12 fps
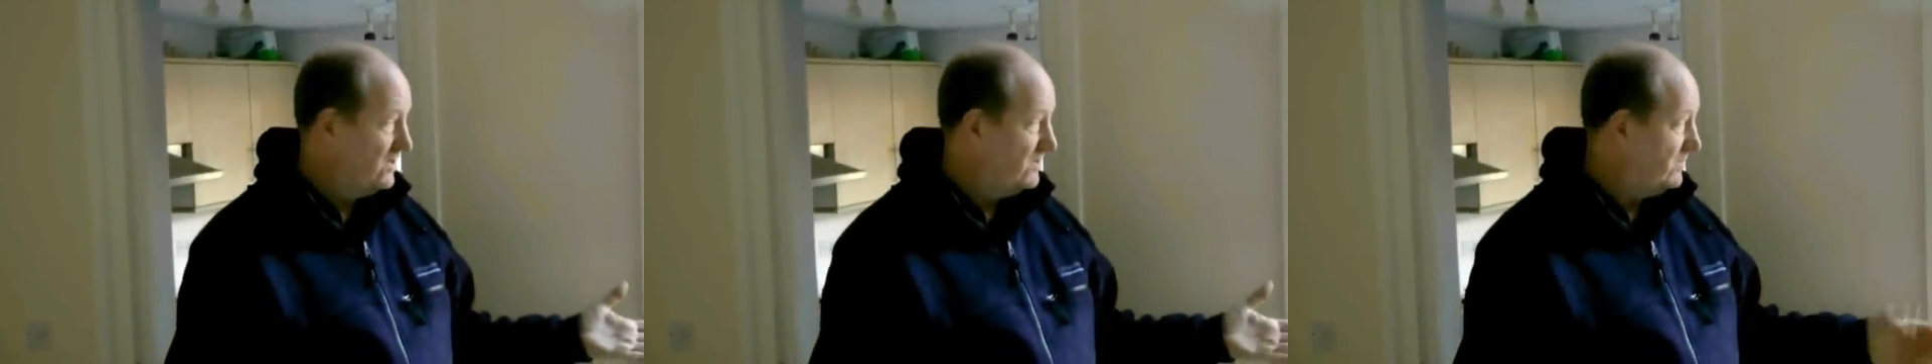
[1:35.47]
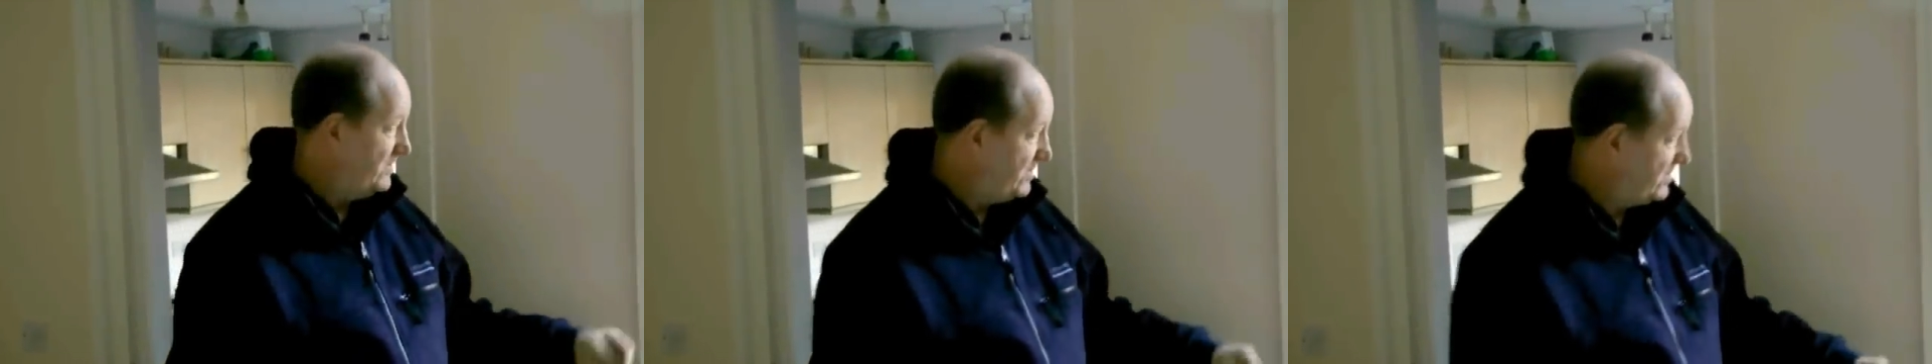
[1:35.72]

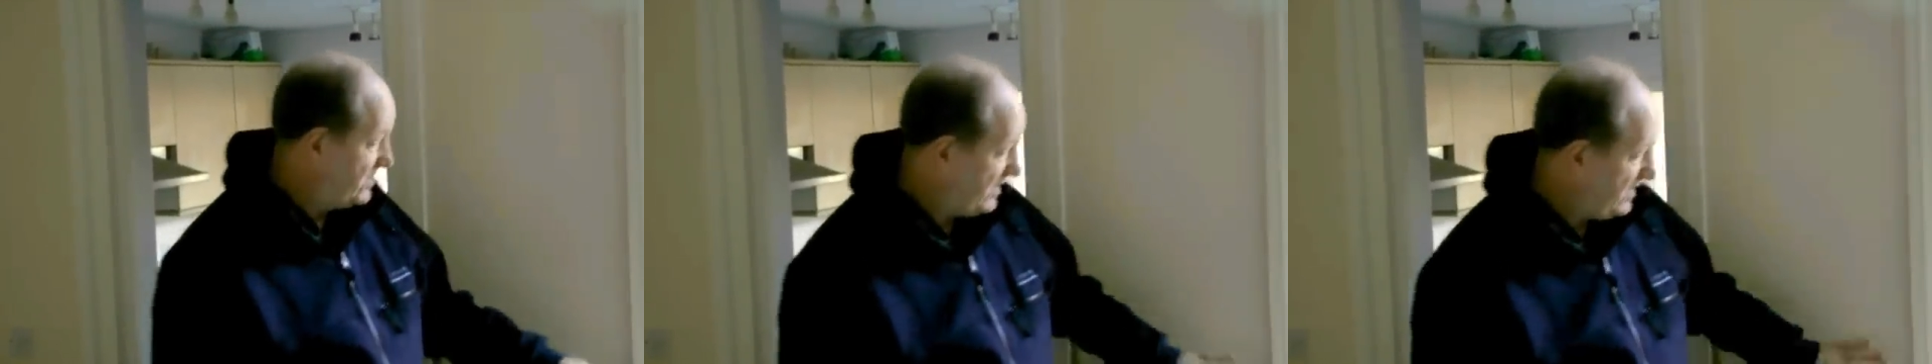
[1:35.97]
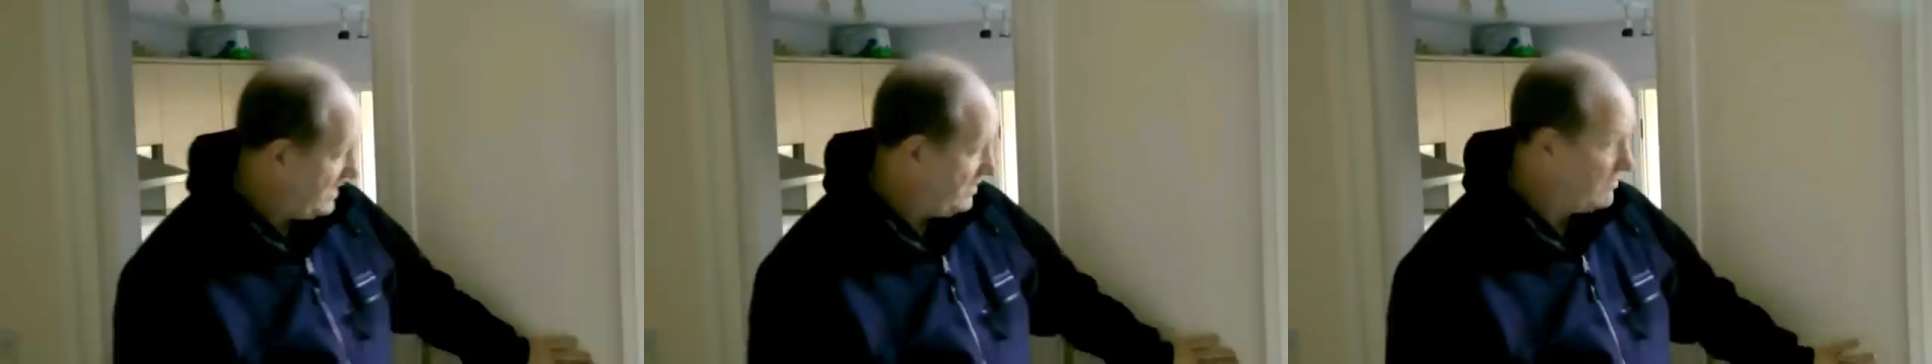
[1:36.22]
which is the
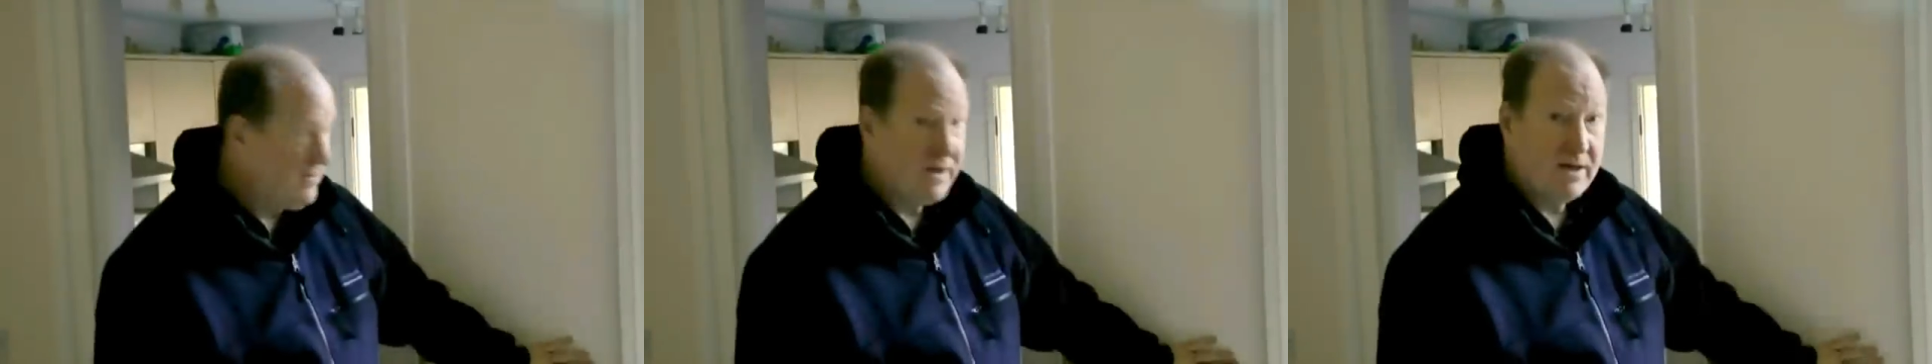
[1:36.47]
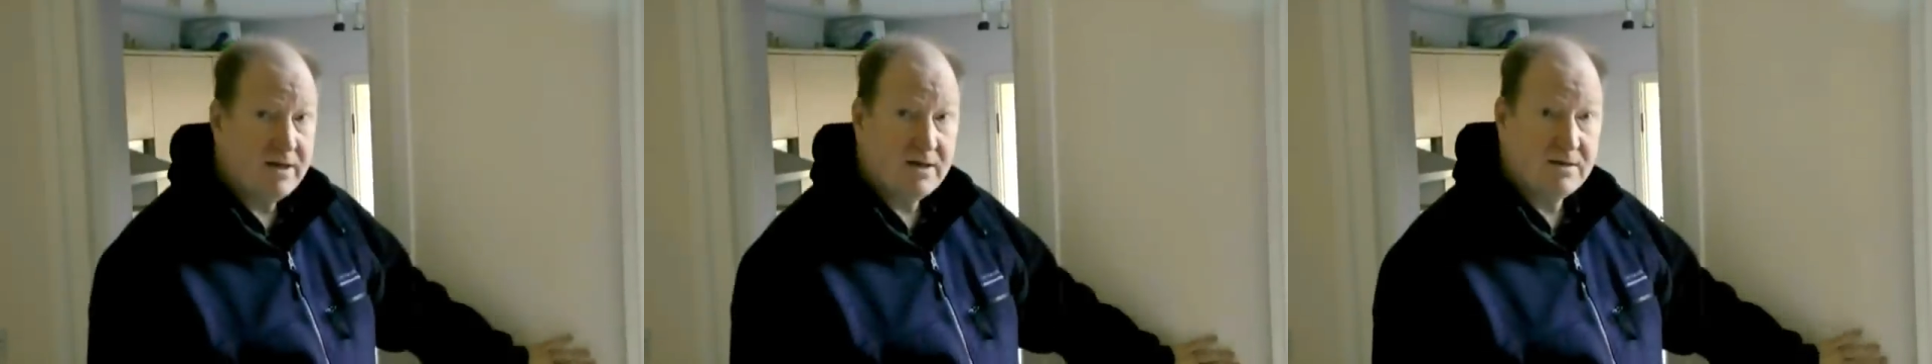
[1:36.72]
heat
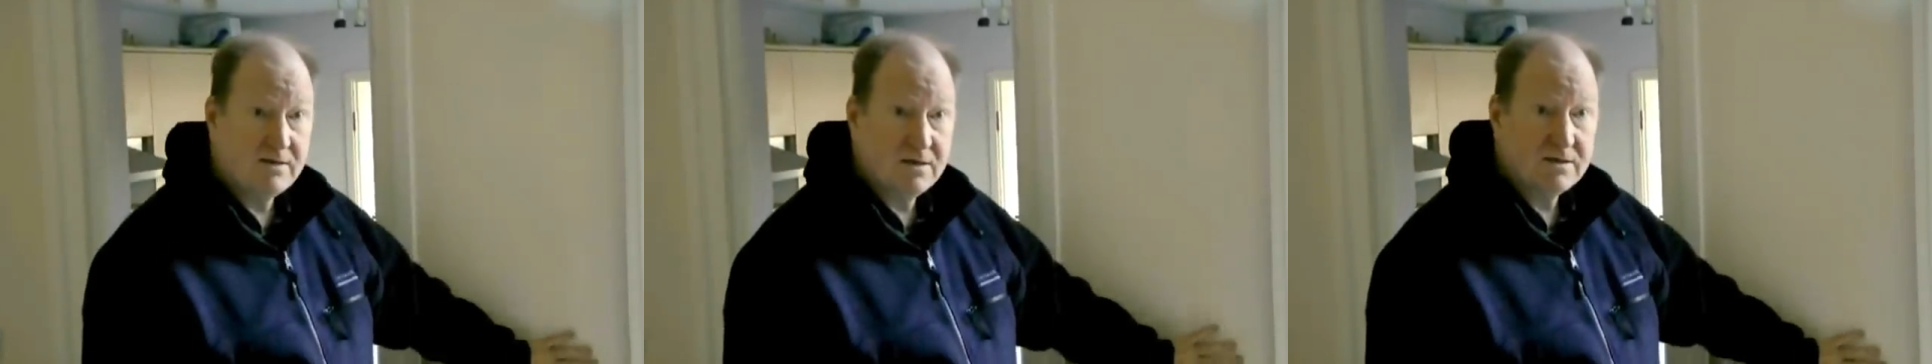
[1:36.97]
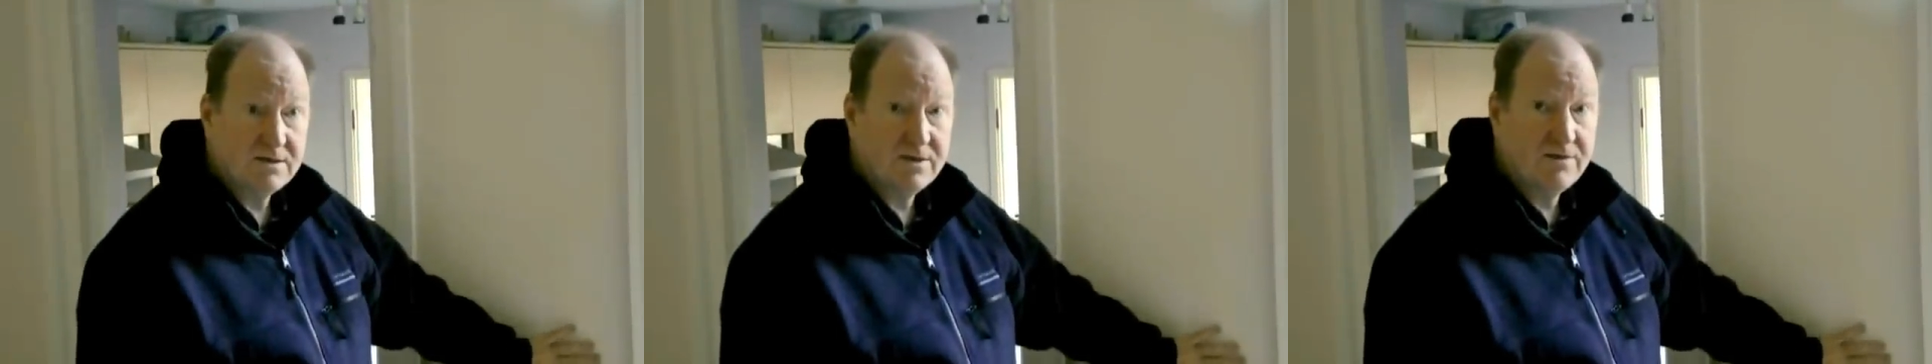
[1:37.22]
being
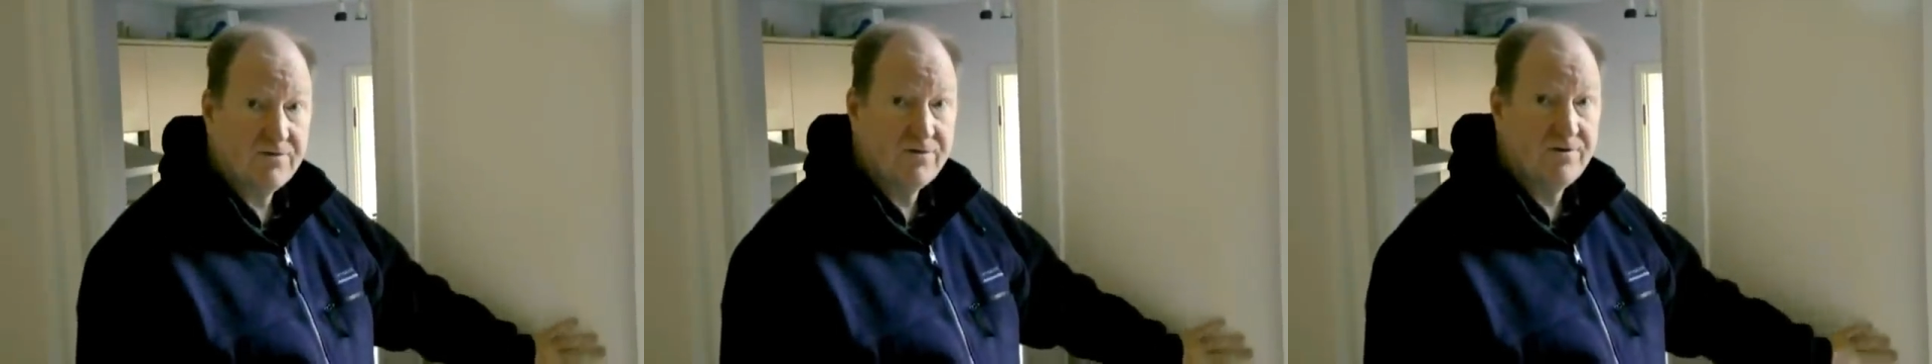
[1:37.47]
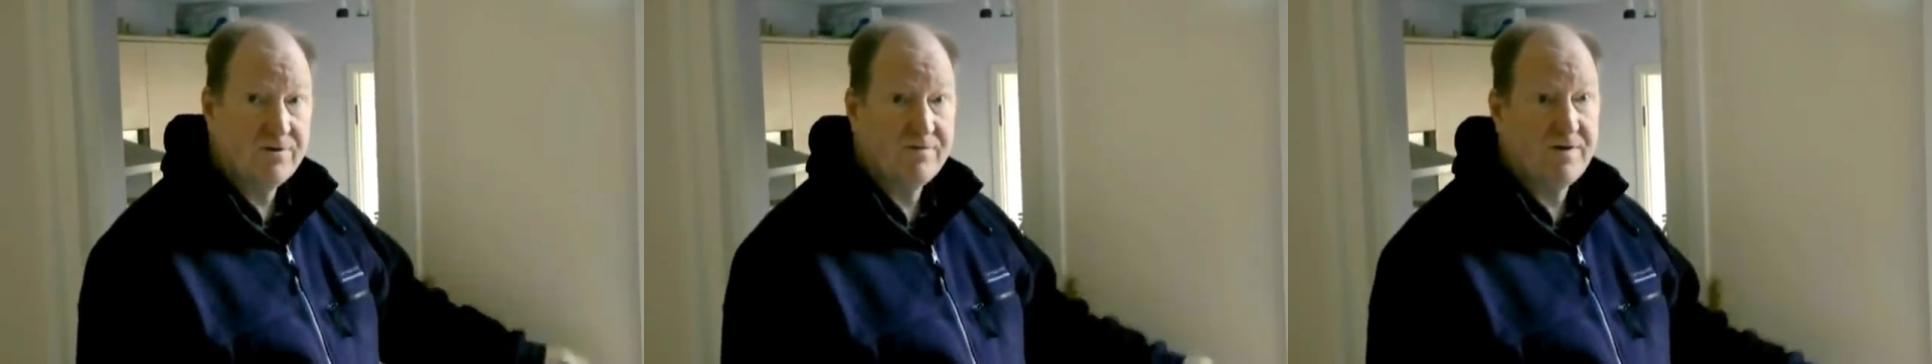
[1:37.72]
conducted
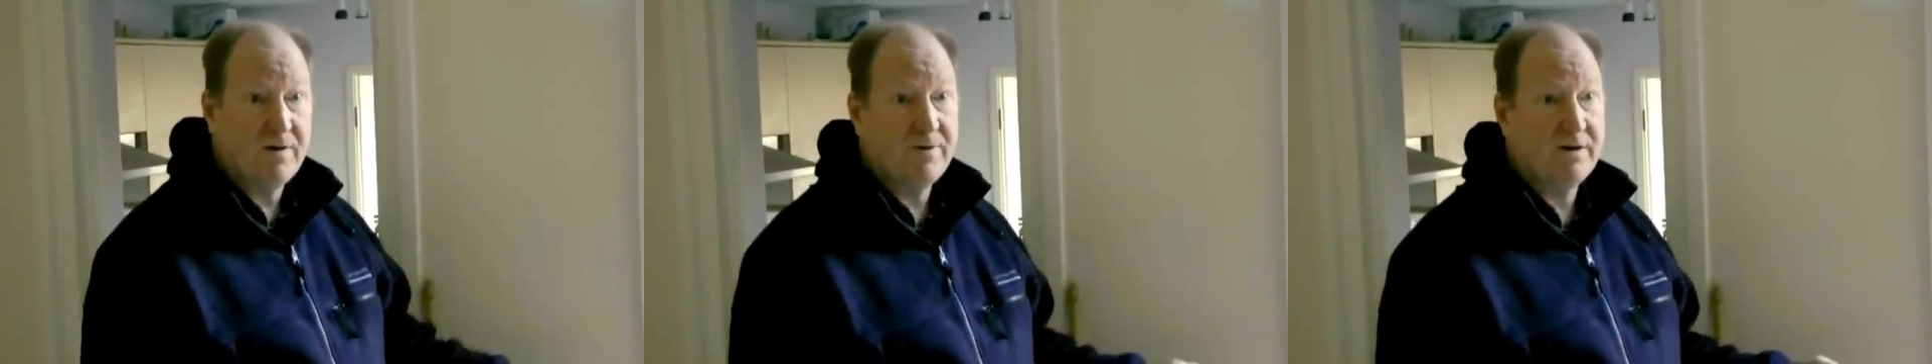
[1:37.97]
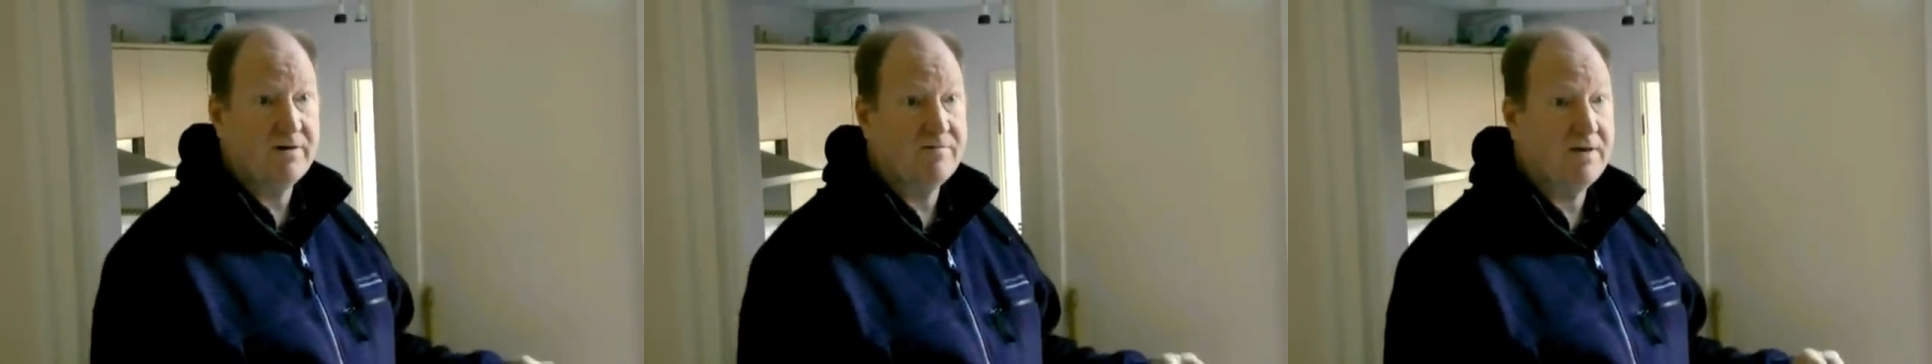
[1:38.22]
through the
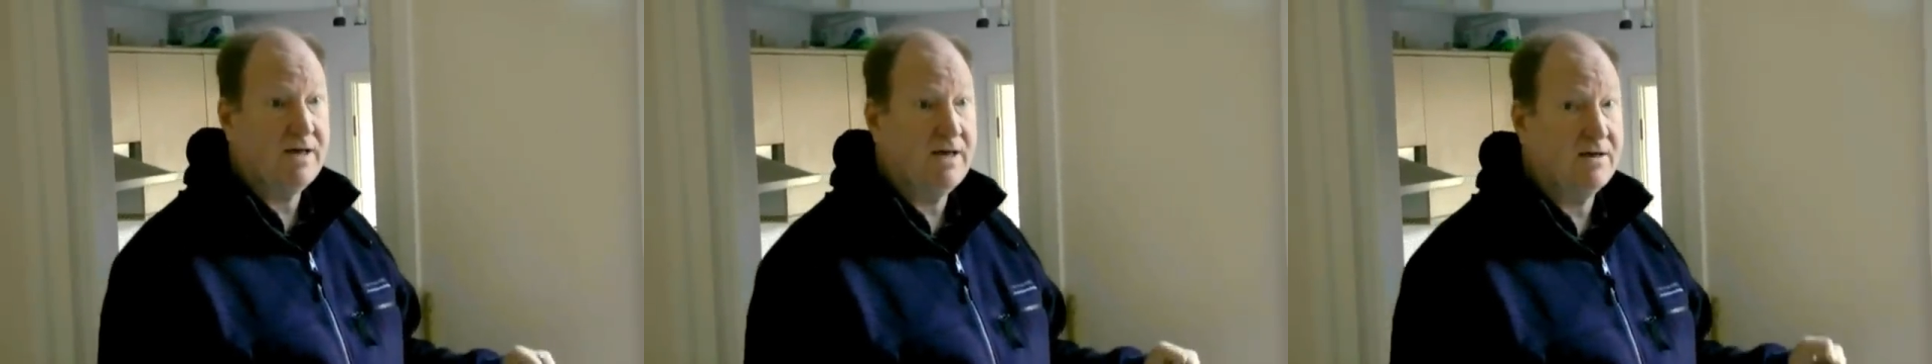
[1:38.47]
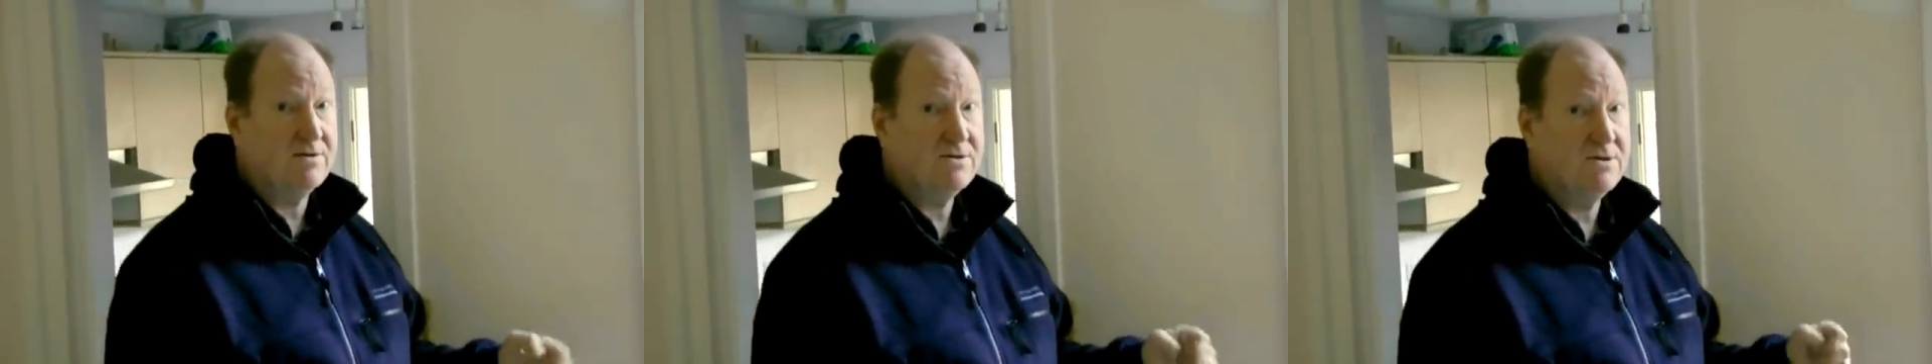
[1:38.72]
fabric of the
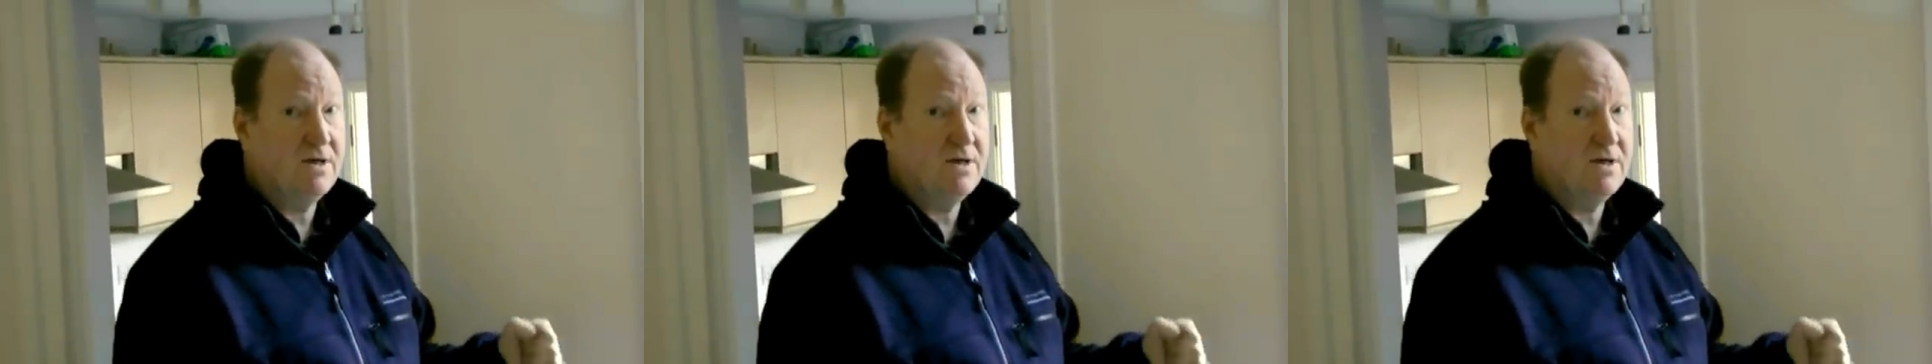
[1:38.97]
house.